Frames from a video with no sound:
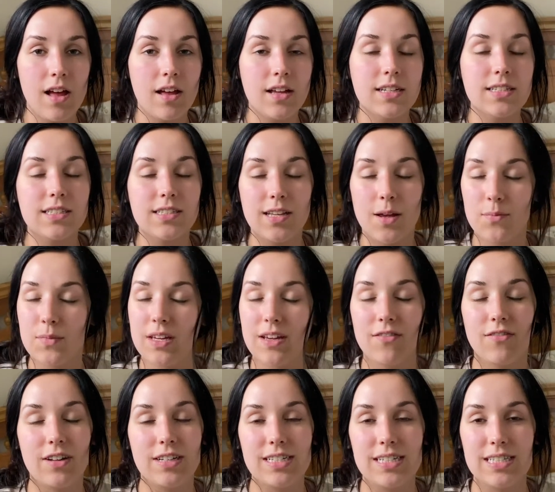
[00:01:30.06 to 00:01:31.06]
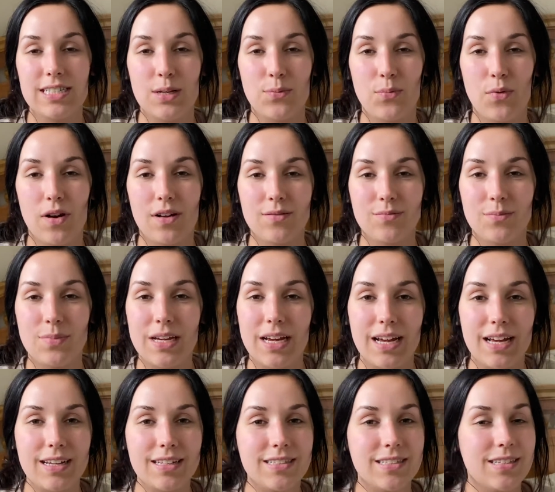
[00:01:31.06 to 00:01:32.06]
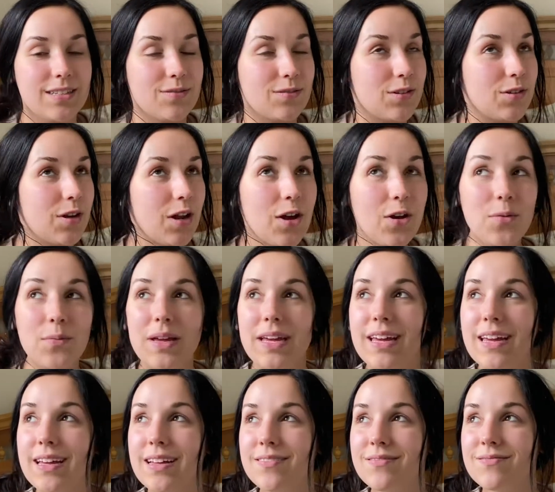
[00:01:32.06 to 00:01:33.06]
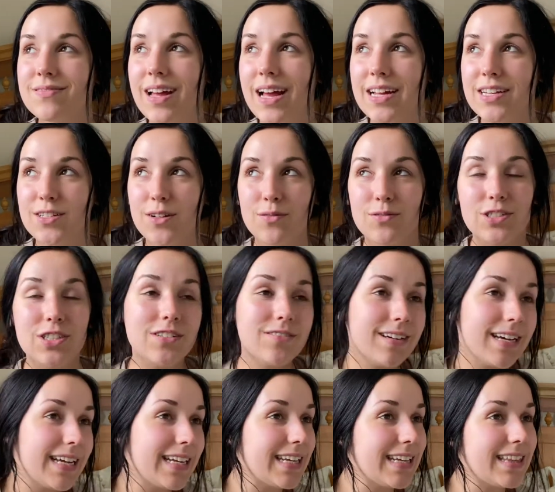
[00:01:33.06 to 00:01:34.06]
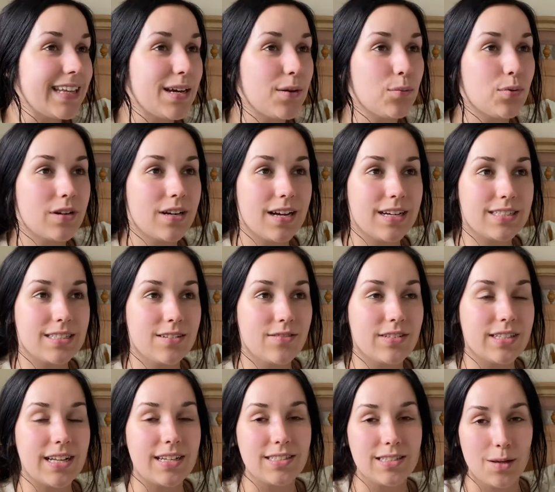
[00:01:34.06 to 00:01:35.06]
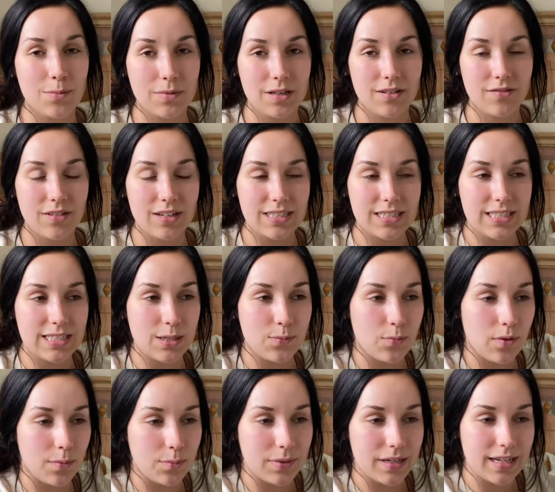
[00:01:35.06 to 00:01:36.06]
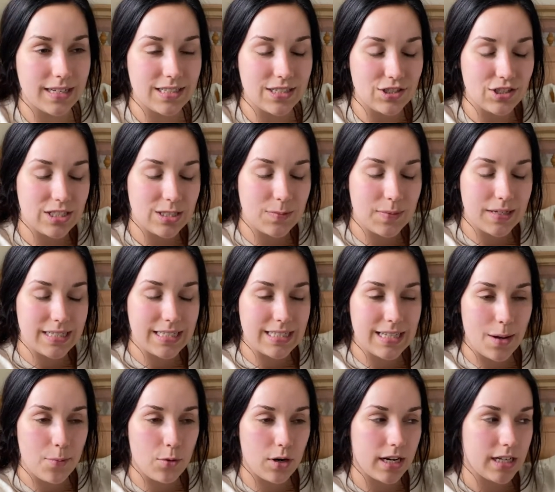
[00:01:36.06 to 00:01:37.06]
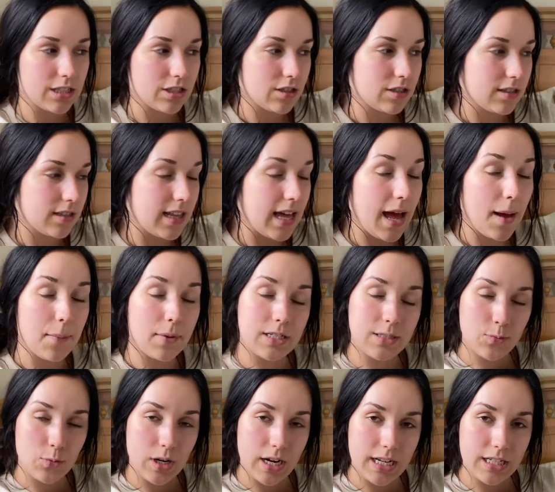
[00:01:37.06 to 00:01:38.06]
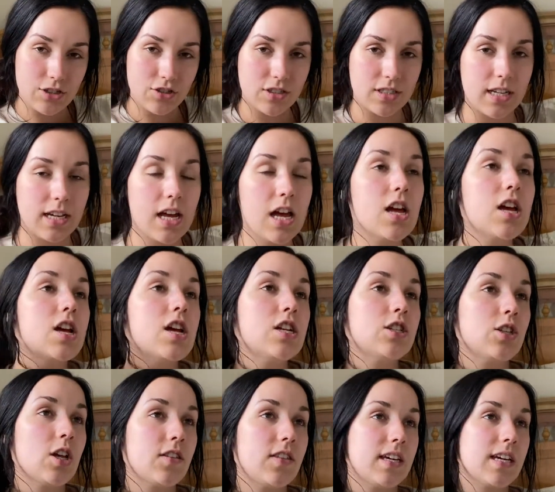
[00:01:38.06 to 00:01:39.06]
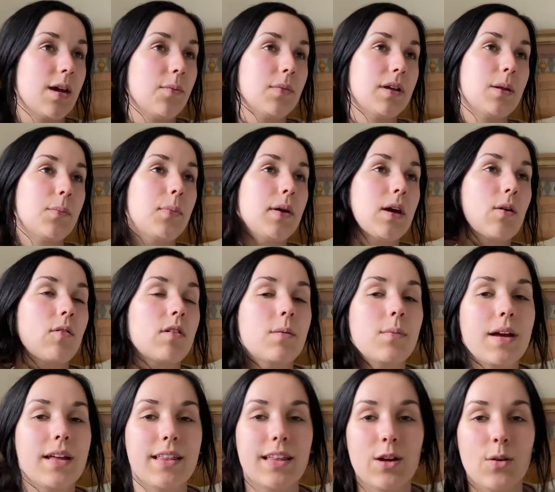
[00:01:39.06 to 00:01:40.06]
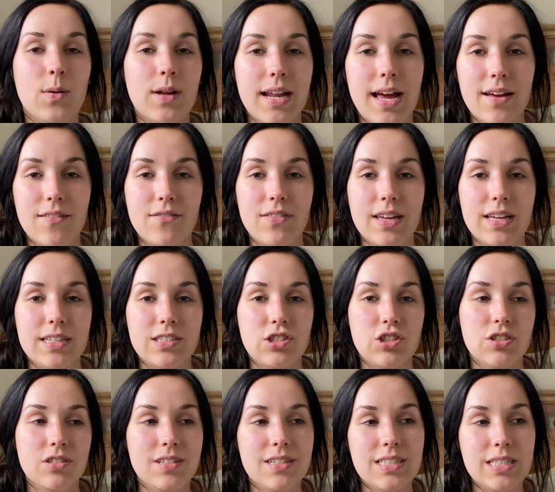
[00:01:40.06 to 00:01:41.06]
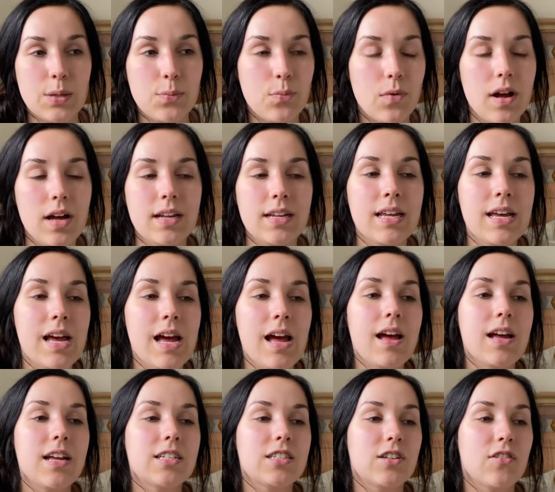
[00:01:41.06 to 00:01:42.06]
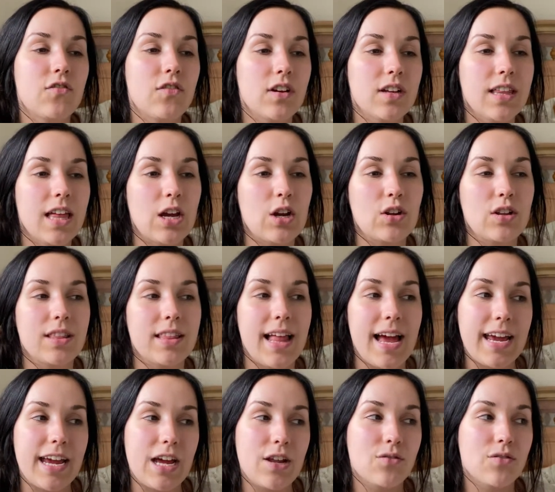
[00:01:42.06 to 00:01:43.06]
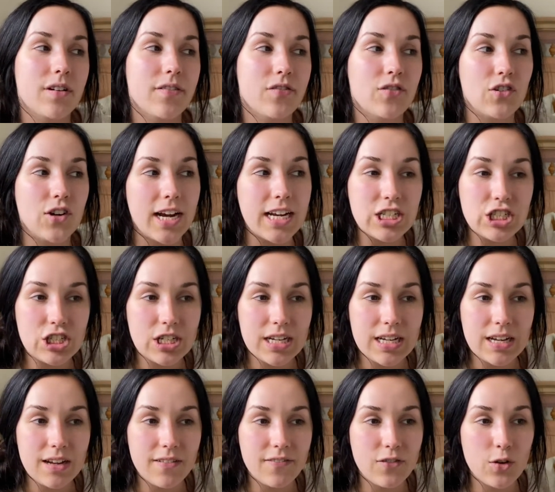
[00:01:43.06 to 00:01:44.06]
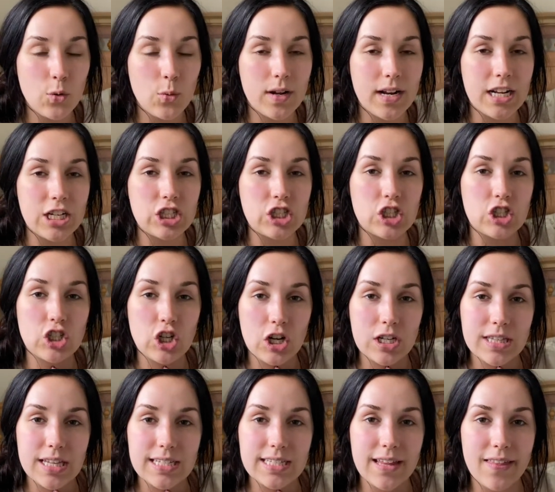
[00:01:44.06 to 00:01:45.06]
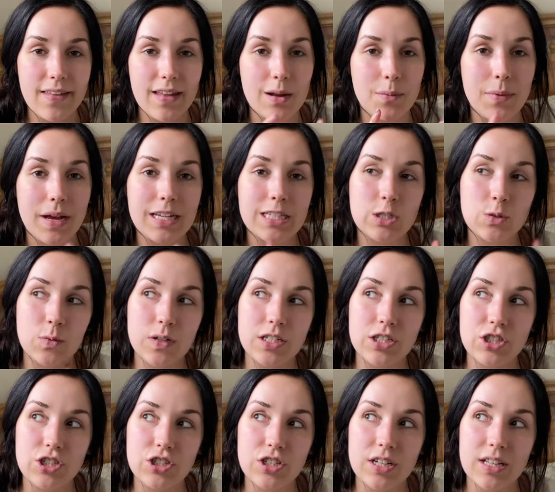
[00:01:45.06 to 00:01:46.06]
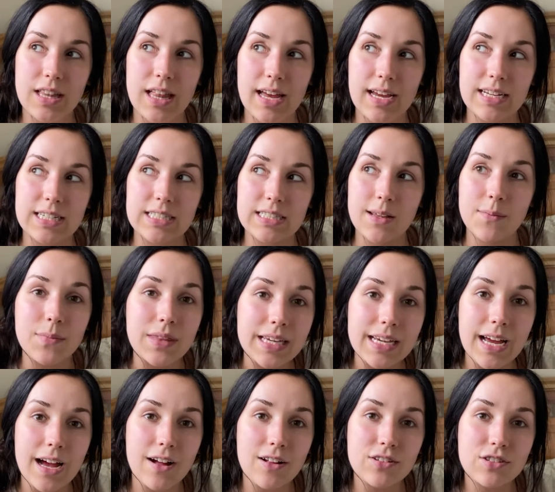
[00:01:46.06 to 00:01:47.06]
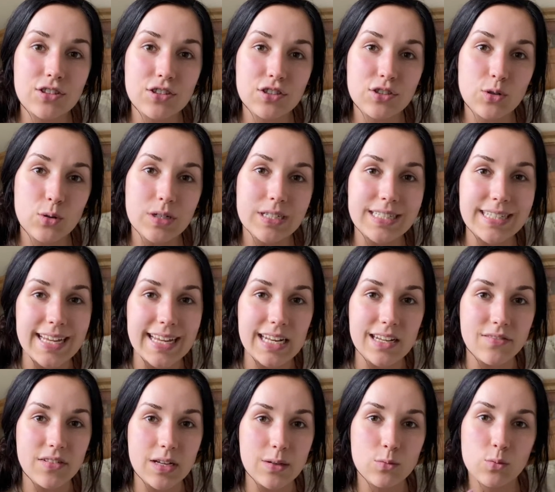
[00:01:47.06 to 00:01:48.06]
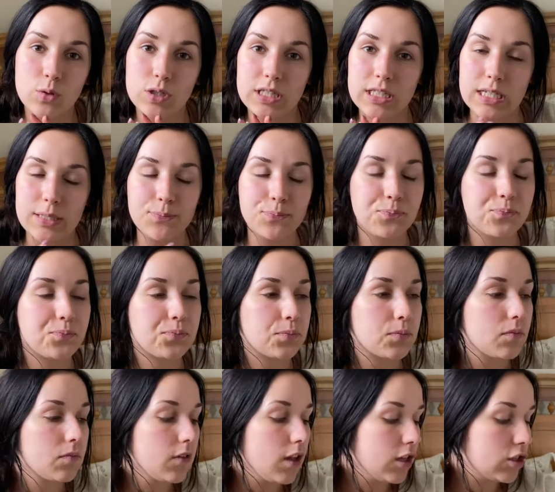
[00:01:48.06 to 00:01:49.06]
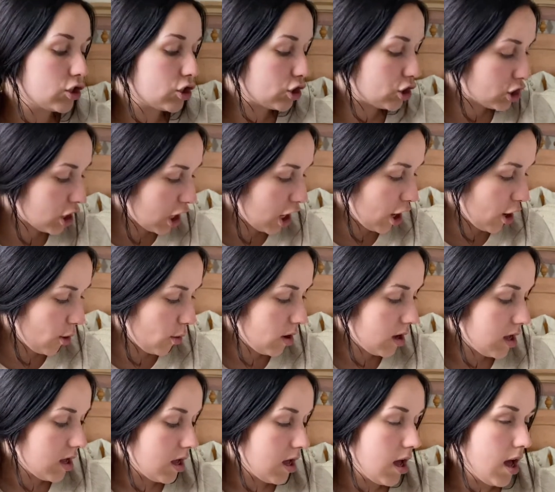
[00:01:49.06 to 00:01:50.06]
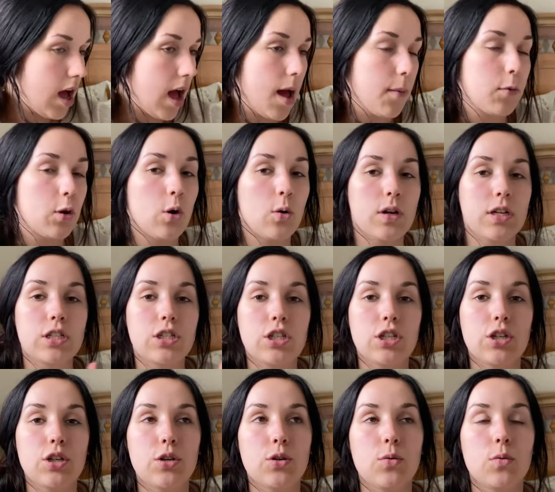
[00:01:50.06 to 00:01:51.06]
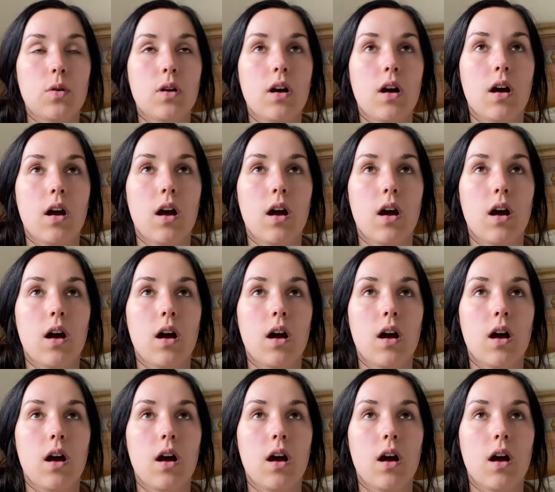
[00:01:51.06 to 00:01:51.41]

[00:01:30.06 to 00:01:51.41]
something fun to sip on because you know me, I don't do anything productive without something fun to sip on because it just makes it that much more interesting. So I think I'm going to pick one of my liquid IVs just to sip on, to feel like light and refreshing for when I start this, and then I might switch to like something else towards the end of it. We'll see. So I'm going to